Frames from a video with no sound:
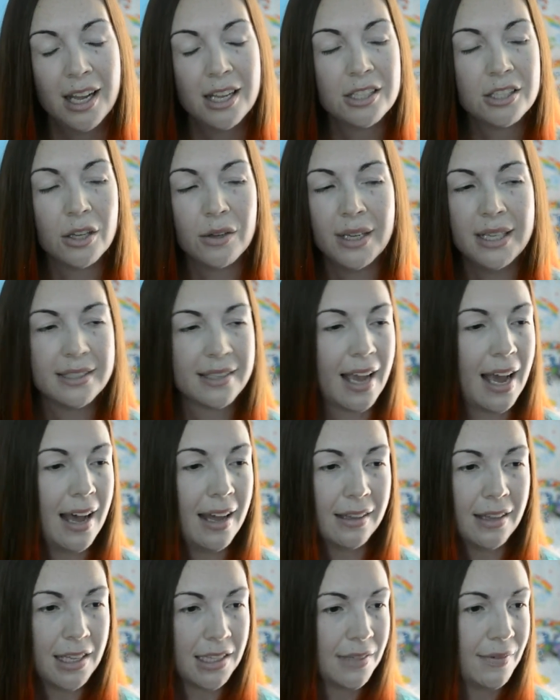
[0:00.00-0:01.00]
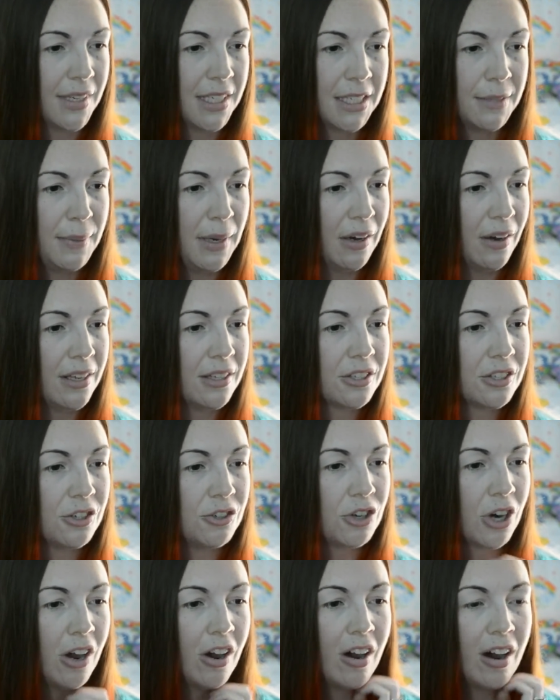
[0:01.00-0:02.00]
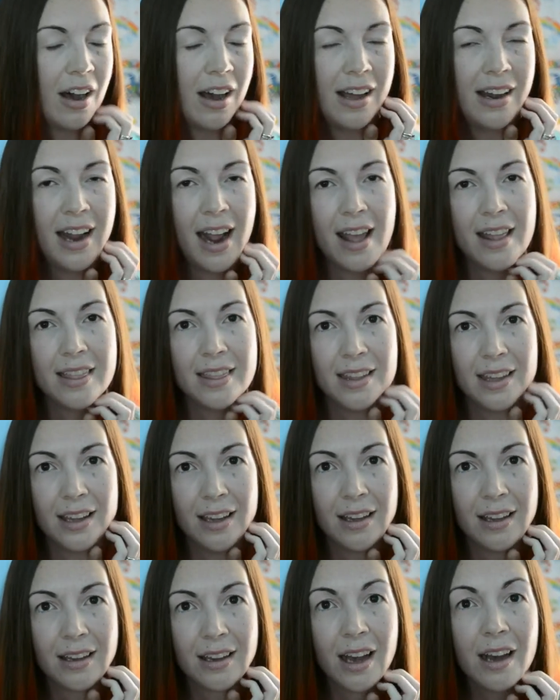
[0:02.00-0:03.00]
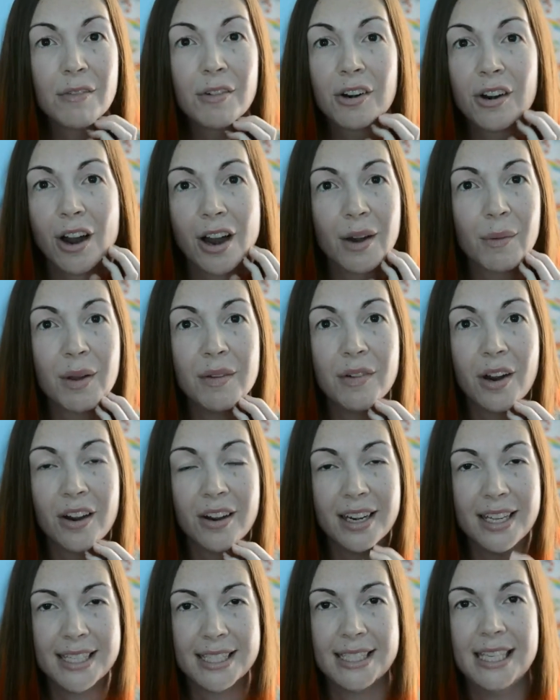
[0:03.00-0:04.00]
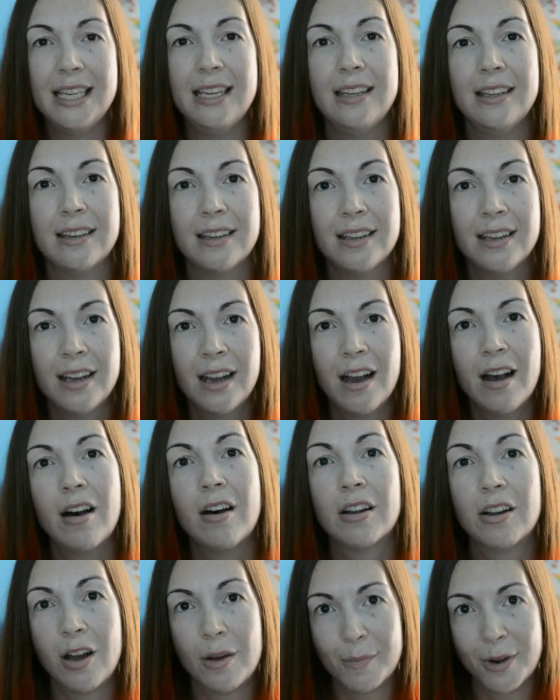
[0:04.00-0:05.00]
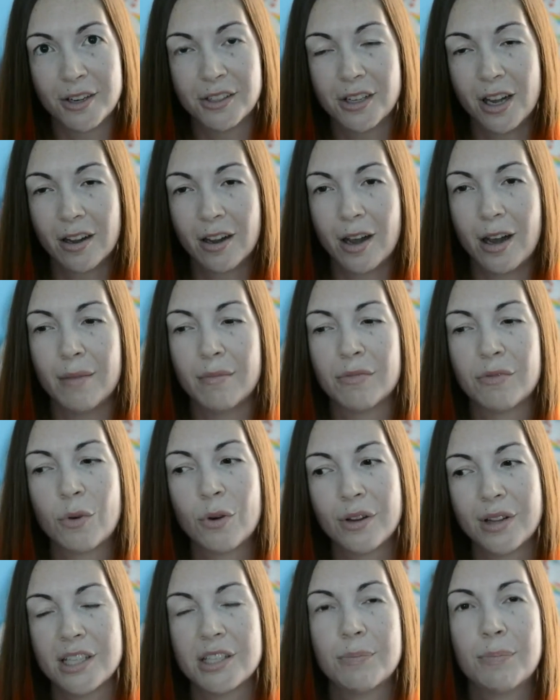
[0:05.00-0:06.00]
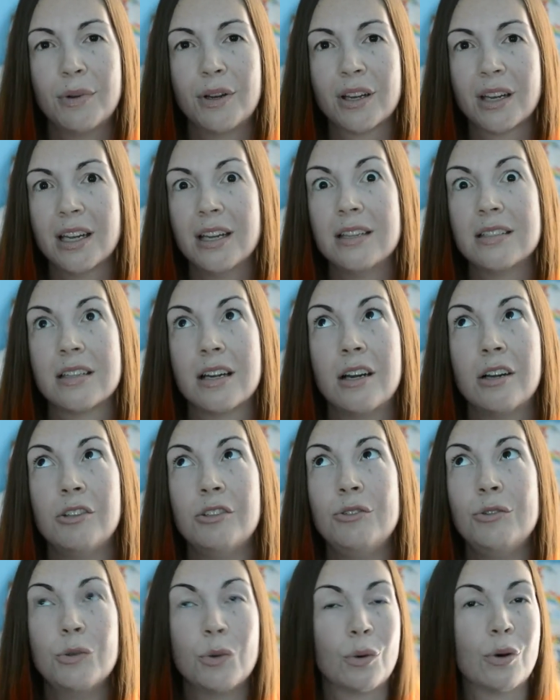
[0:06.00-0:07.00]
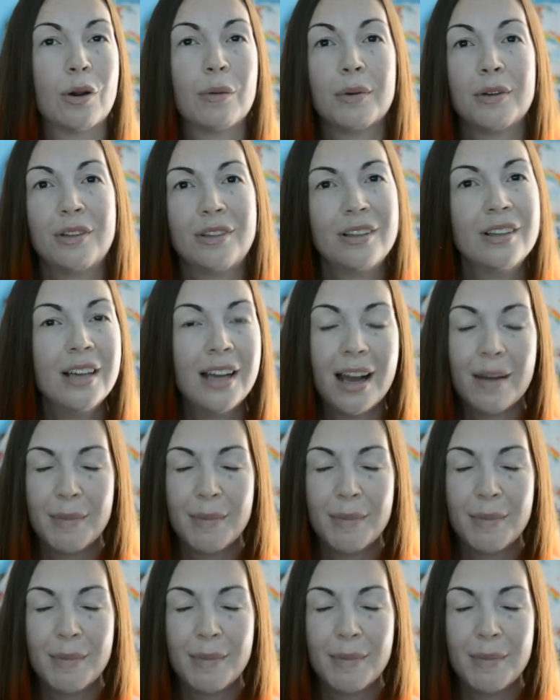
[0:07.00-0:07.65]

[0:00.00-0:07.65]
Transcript: so he's got lots of experience to draw on, and the cover art we've already seen on Hallmark.com for this book is adorable.